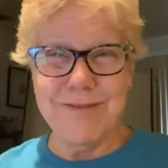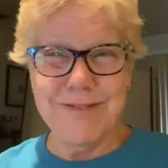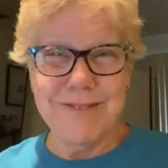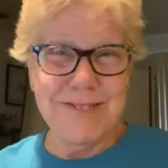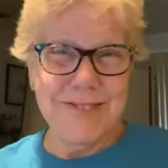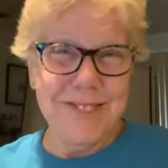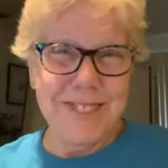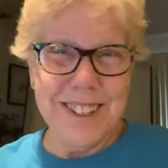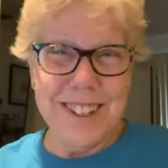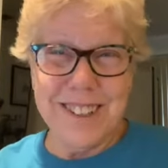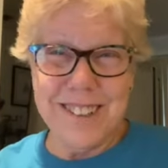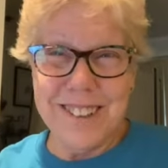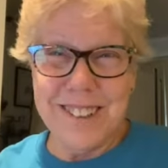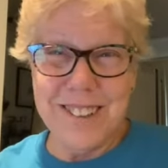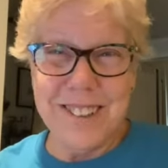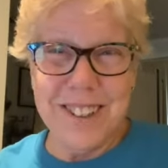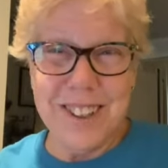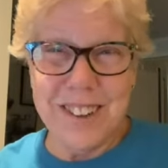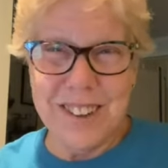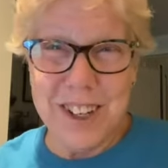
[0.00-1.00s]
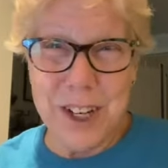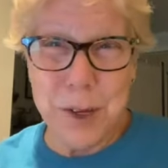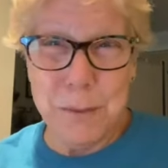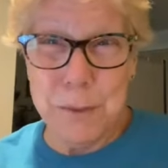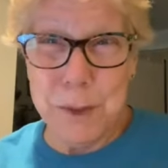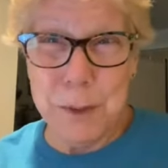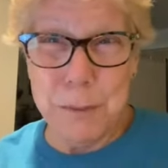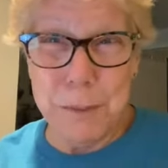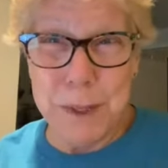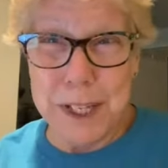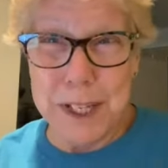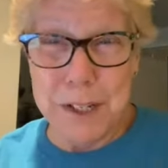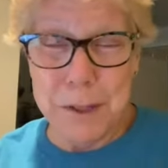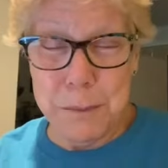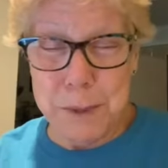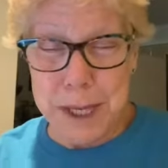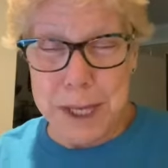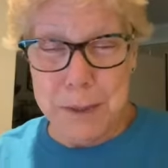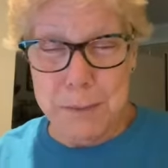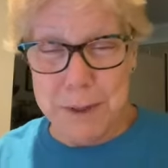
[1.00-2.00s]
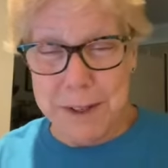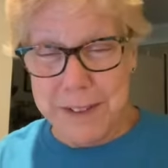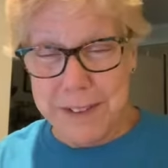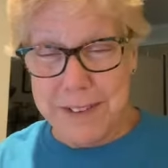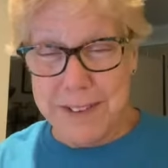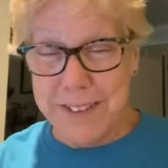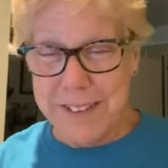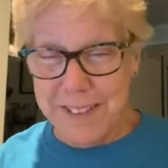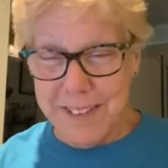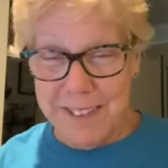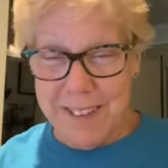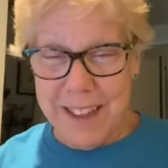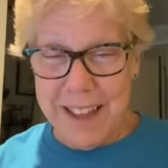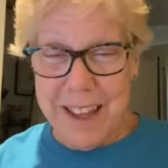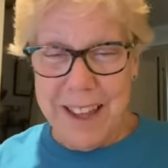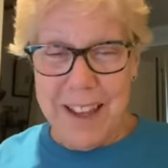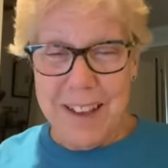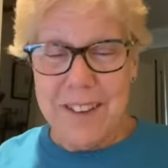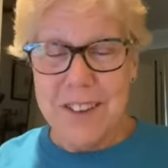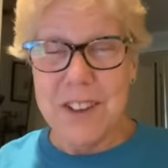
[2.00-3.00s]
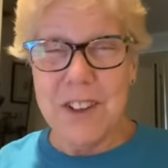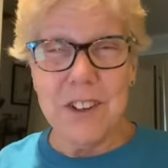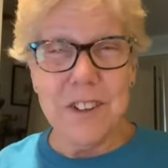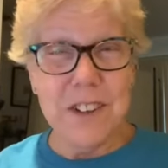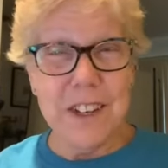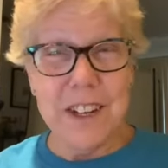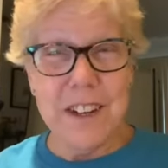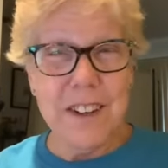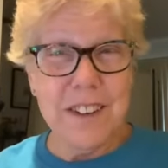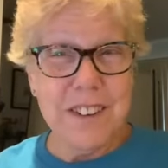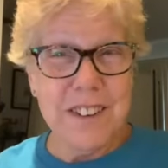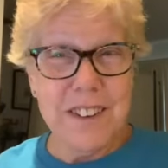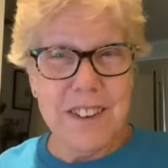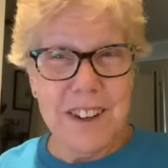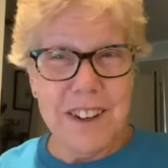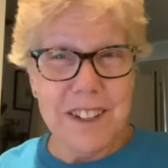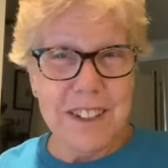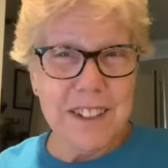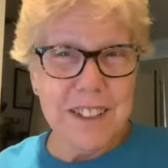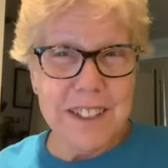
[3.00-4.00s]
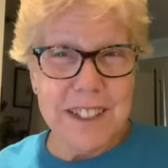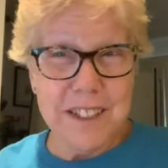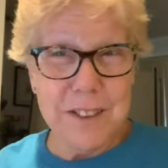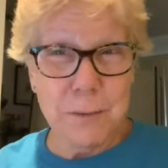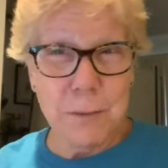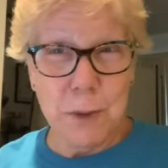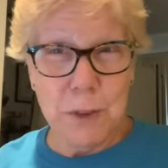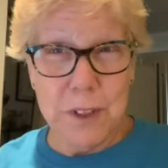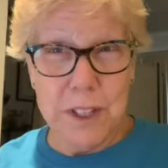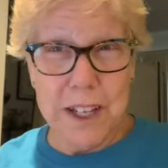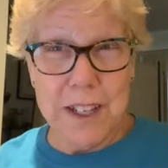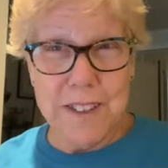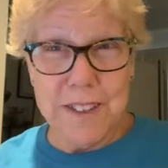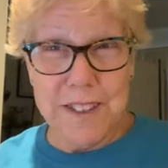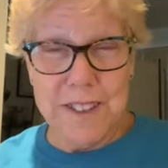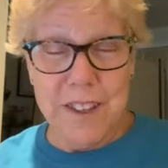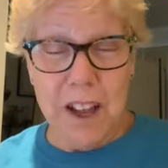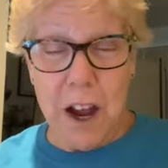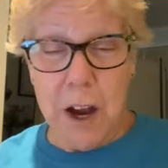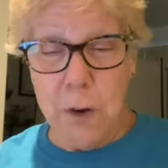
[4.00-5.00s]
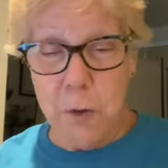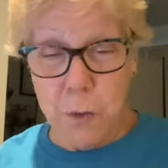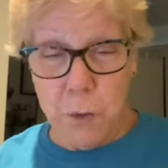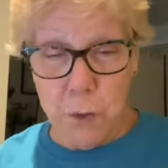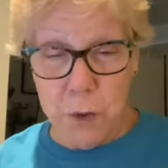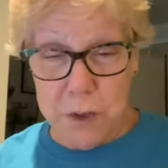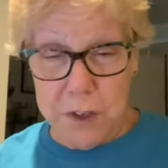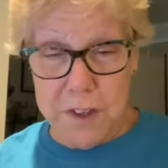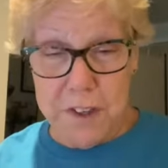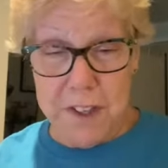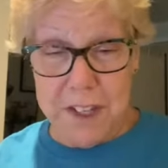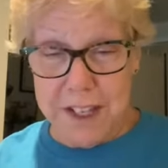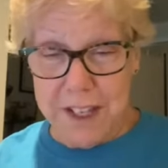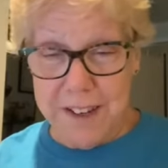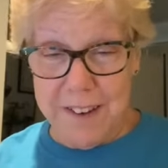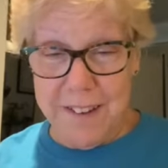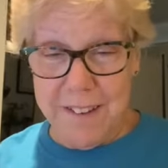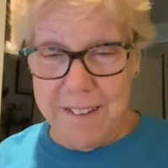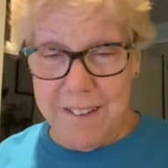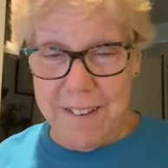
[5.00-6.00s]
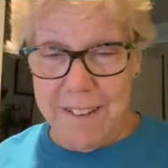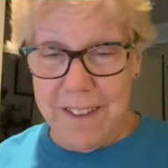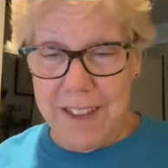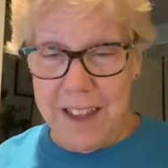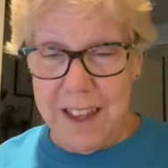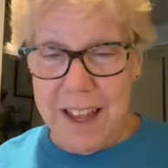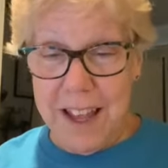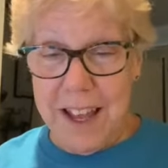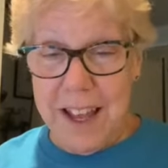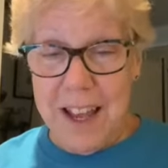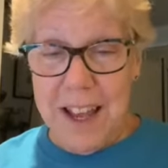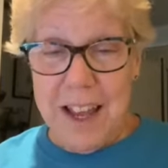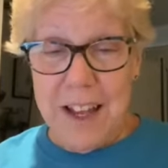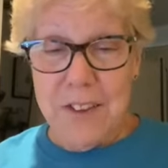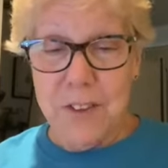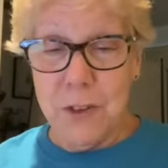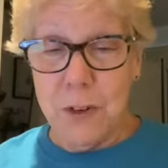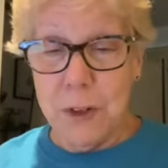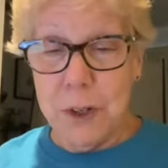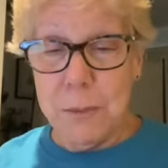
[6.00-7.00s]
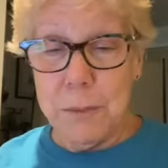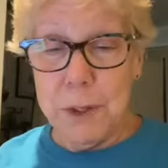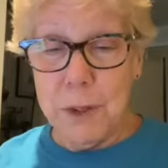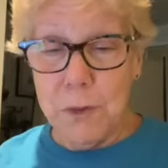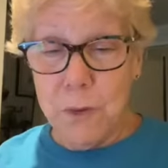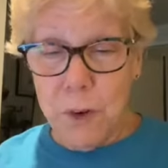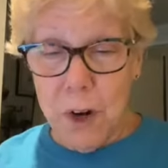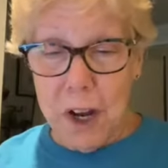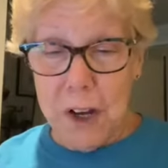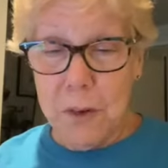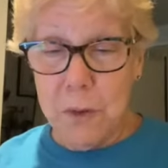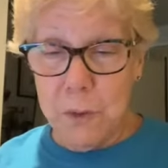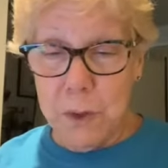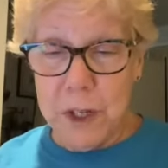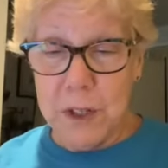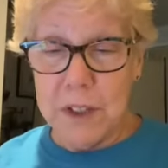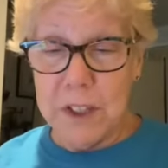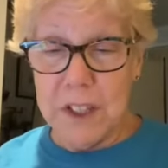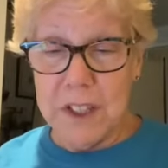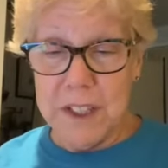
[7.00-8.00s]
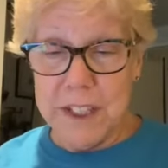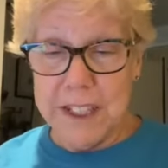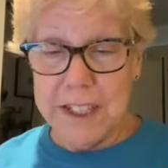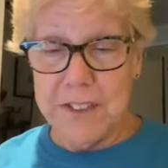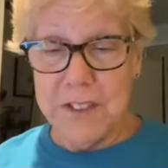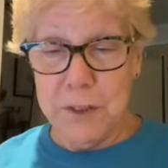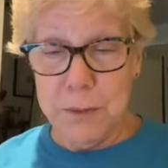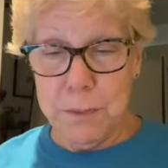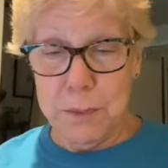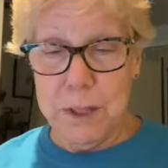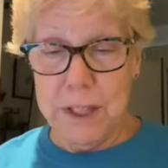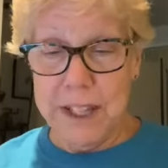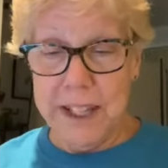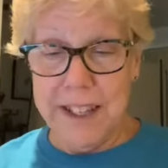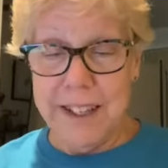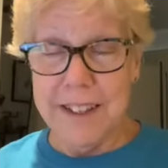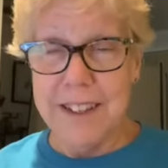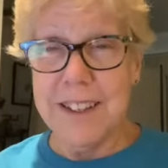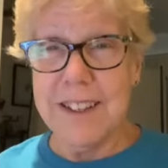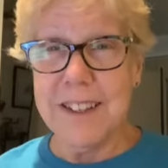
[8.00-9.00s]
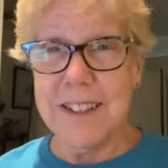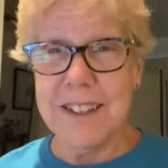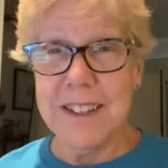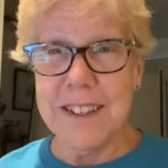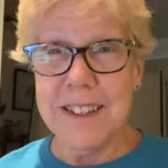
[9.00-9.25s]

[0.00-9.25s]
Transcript: Well, you know what happened to Beanie Babies. So there's a collectible that's not worth it. Norman Rockwell collector plates.